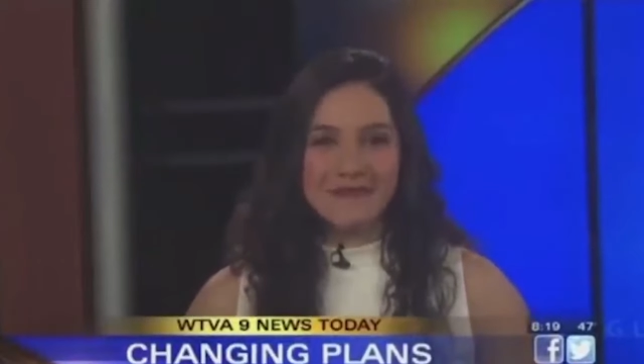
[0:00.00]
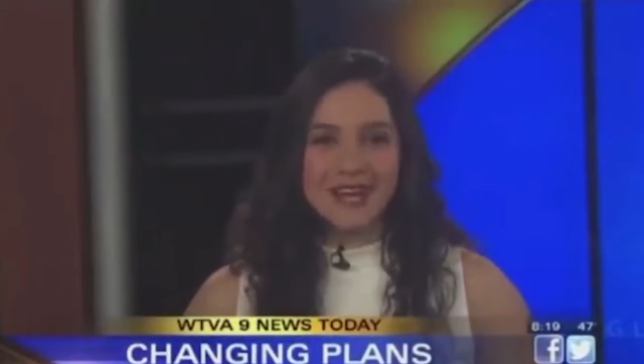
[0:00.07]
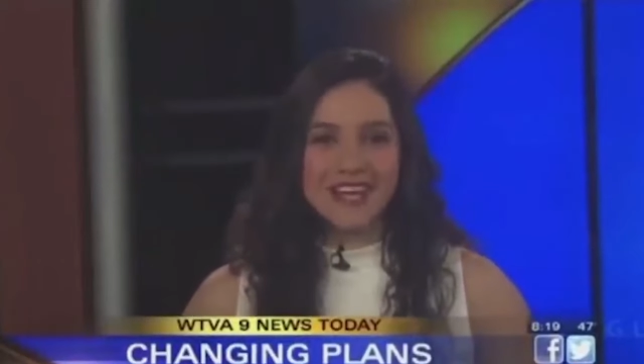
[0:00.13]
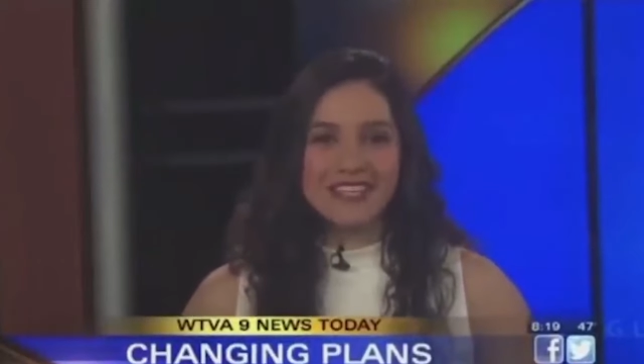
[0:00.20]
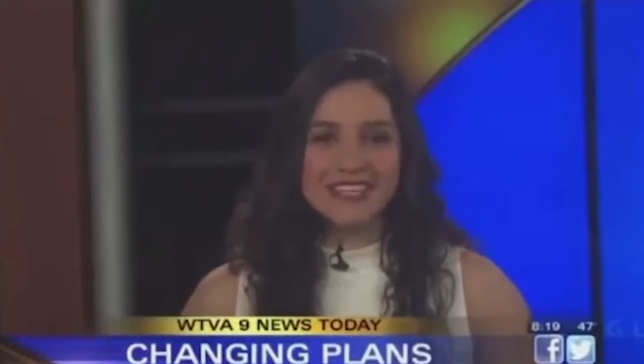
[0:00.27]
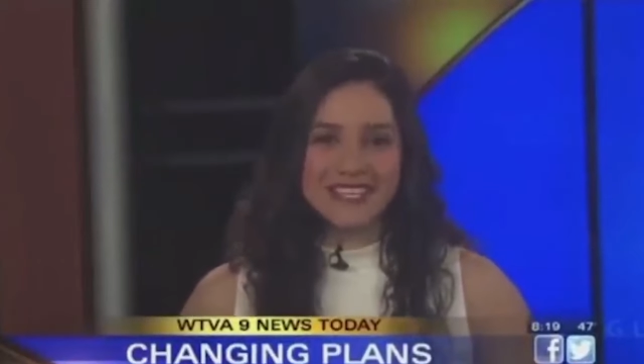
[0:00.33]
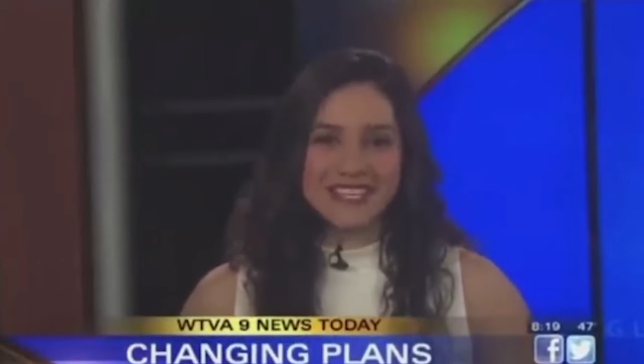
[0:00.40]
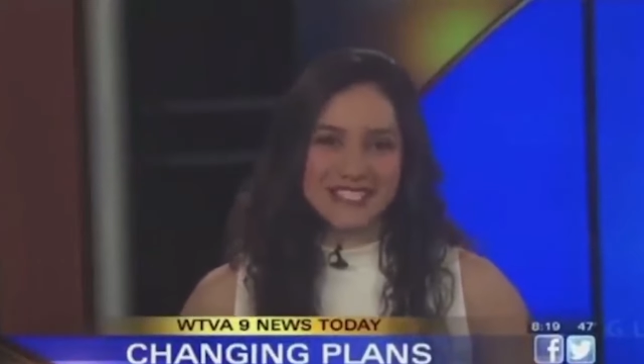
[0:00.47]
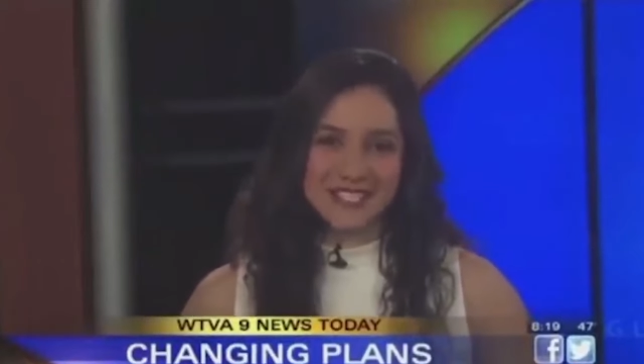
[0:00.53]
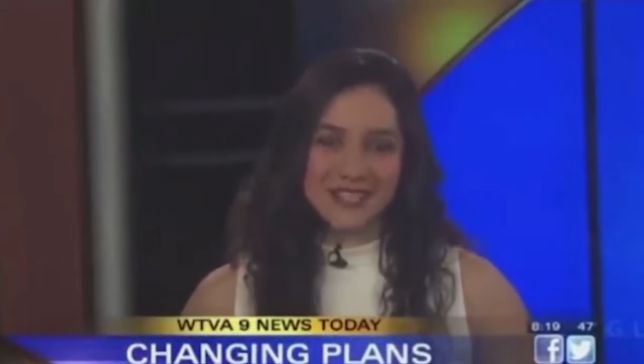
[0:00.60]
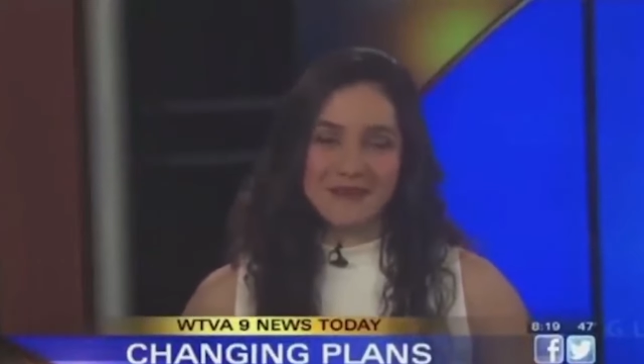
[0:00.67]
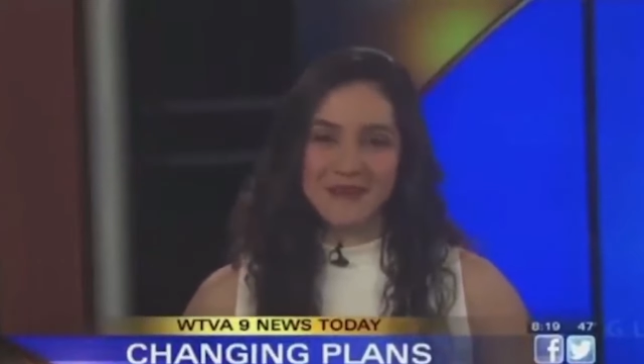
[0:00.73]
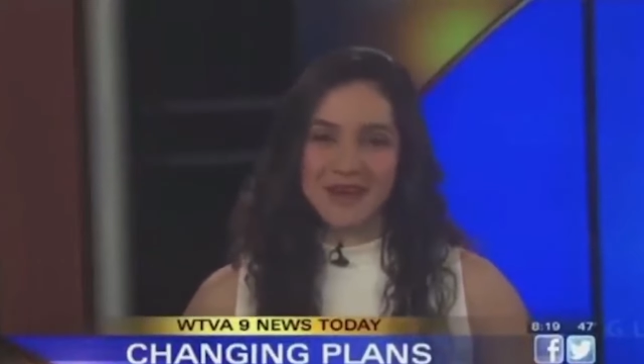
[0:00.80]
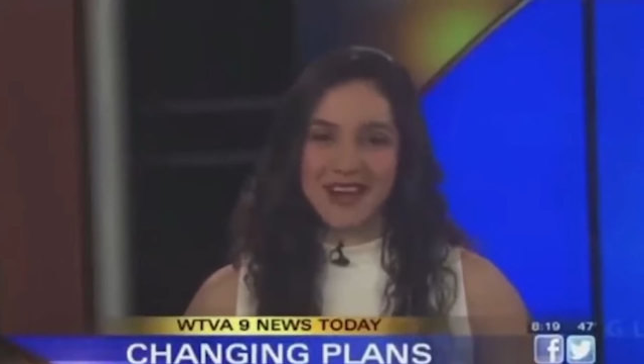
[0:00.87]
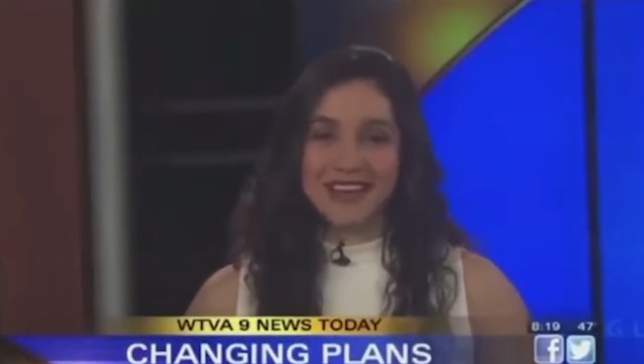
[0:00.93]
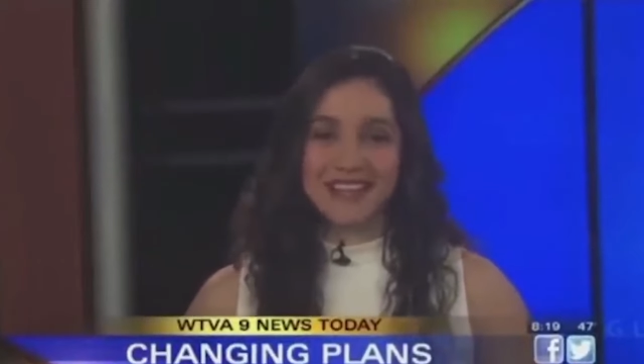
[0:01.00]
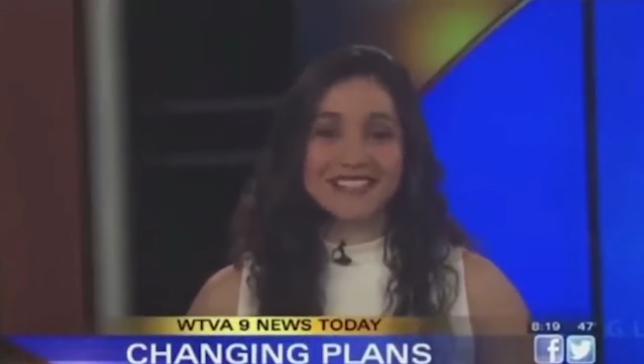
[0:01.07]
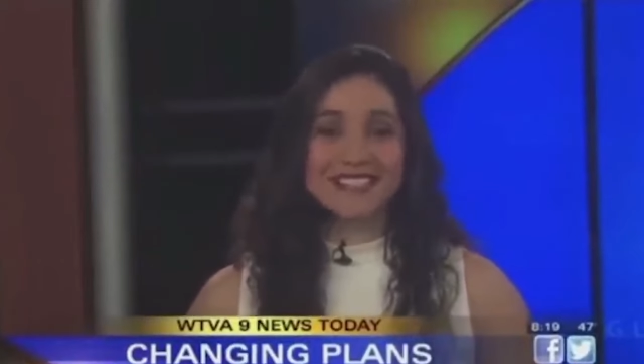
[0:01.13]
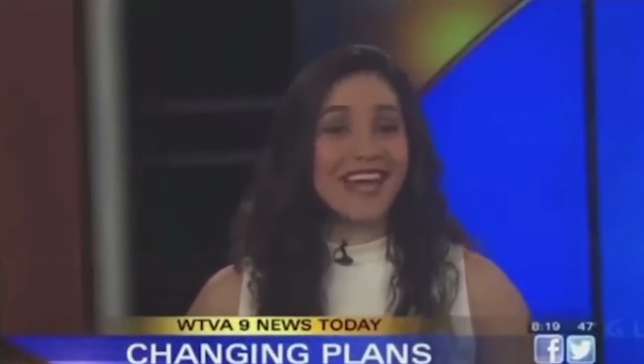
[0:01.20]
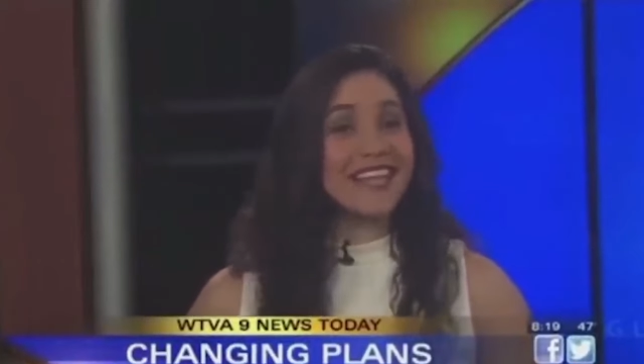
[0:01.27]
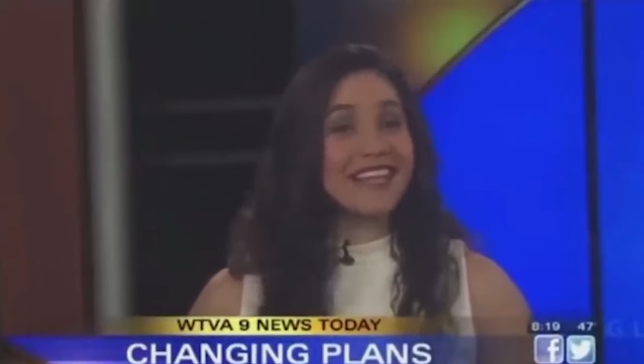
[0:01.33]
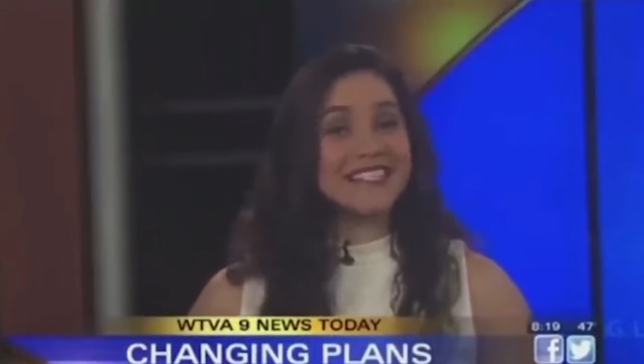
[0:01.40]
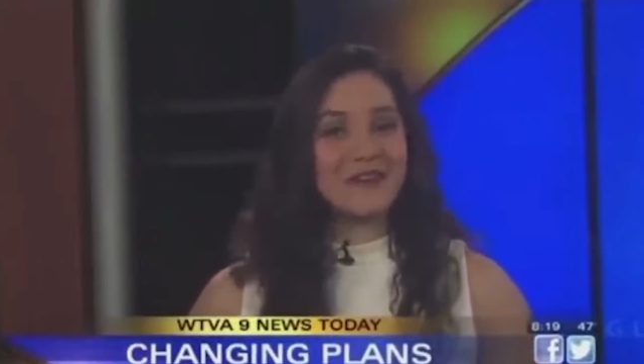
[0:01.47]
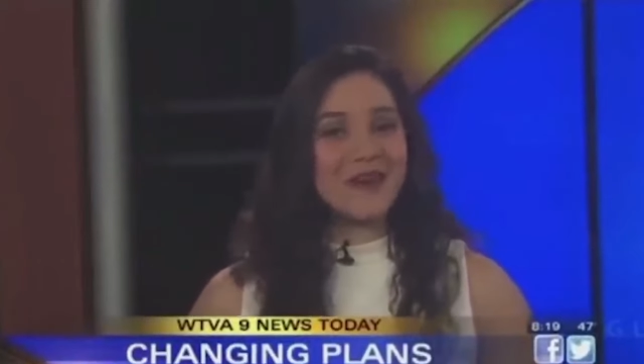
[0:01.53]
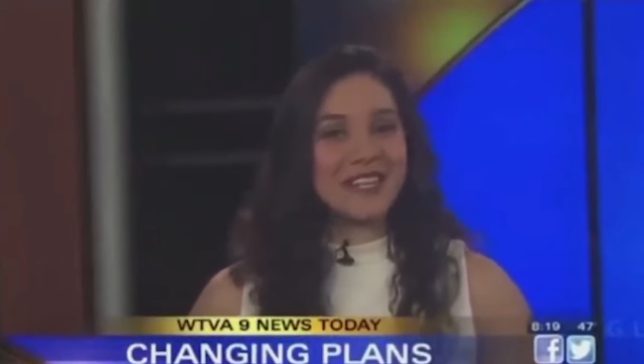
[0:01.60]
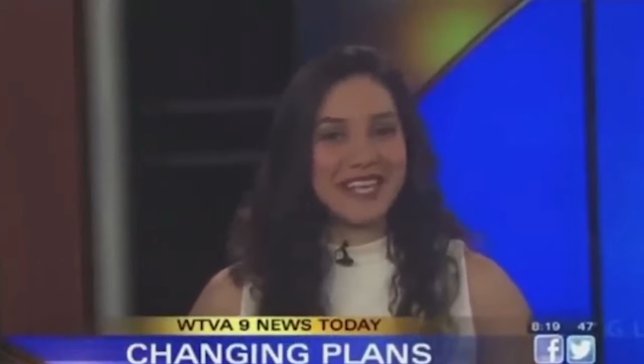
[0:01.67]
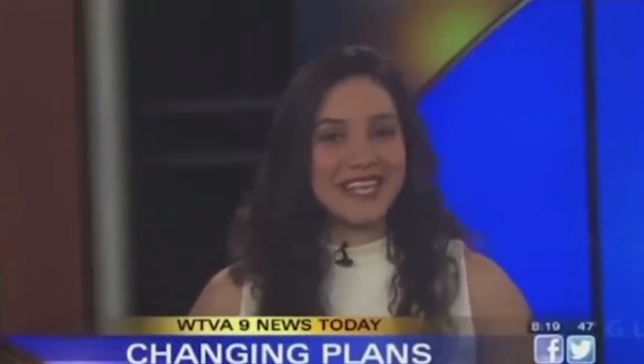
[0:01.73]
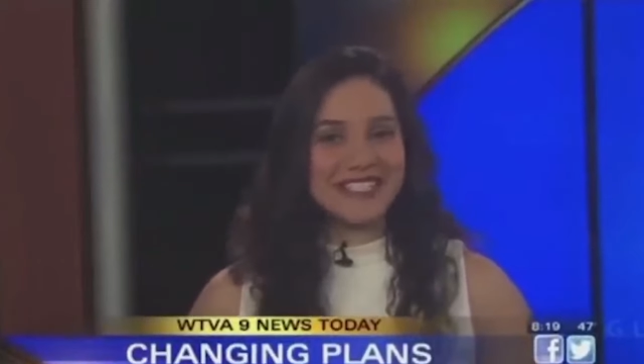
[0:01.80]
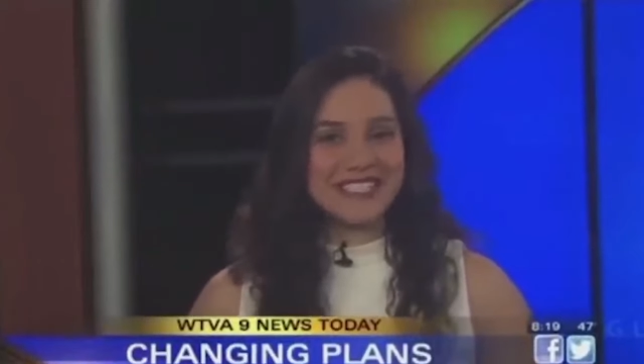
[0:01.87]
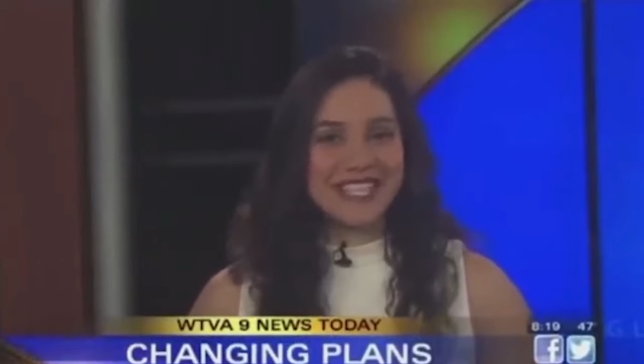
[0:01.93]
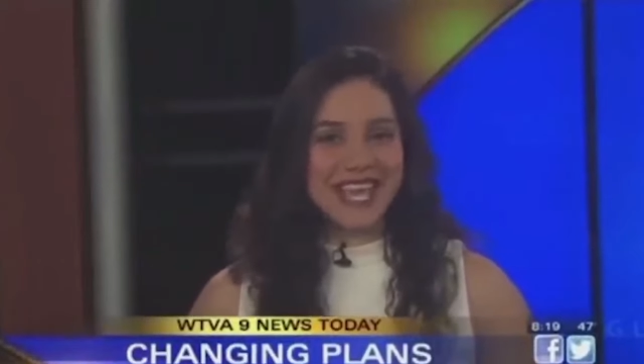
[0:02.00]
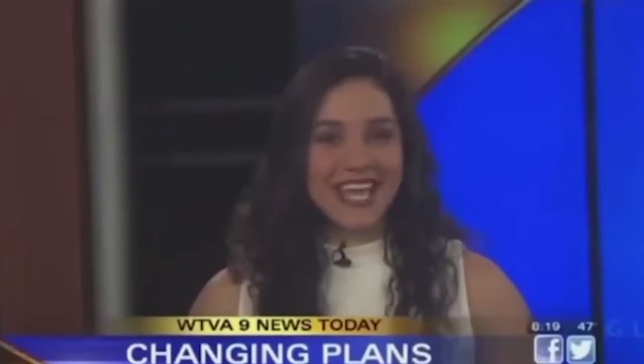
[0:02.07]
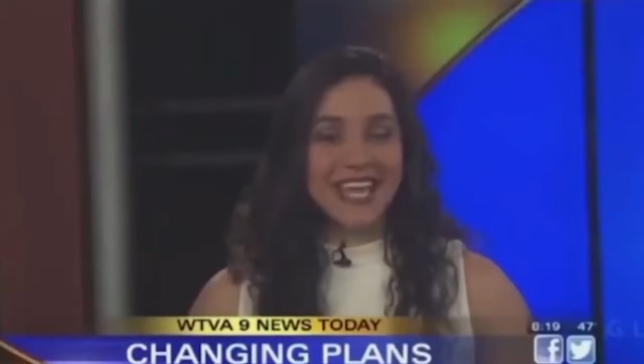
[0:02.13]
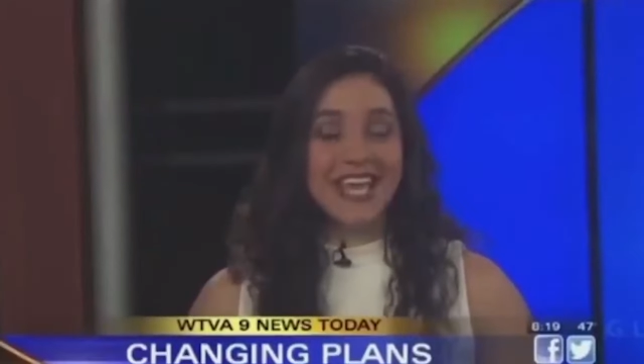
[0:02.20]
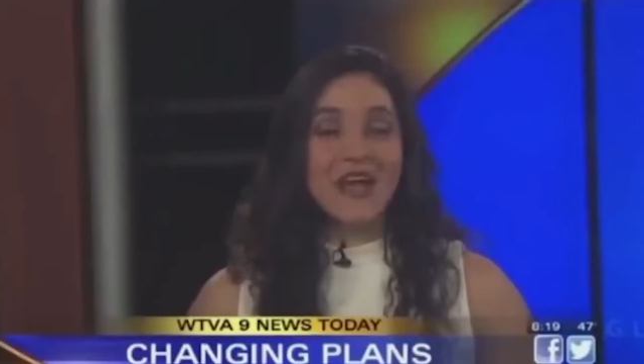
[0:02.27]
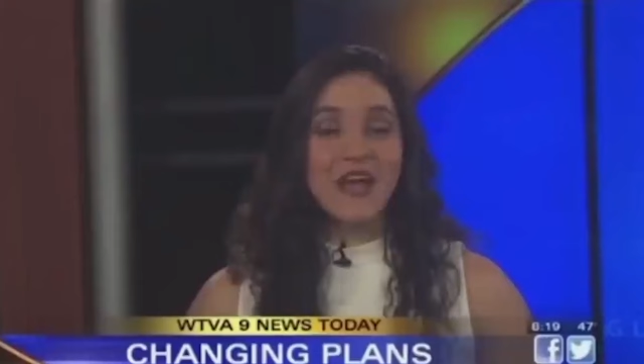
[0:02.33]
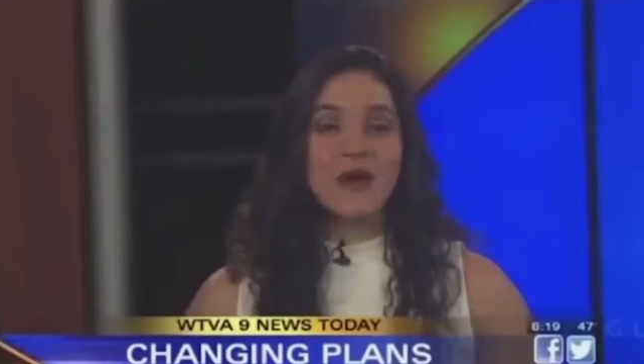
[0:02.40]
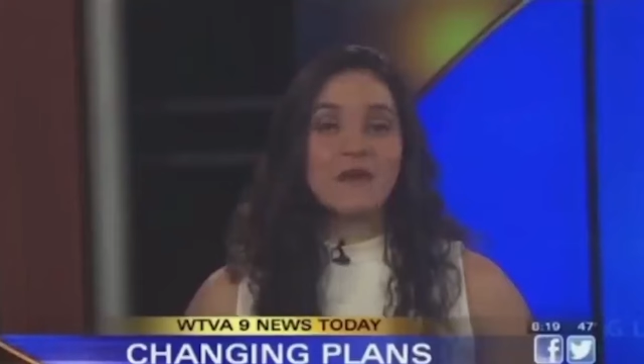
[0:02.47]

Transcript: President Joe Biden is heading to Atlanta today,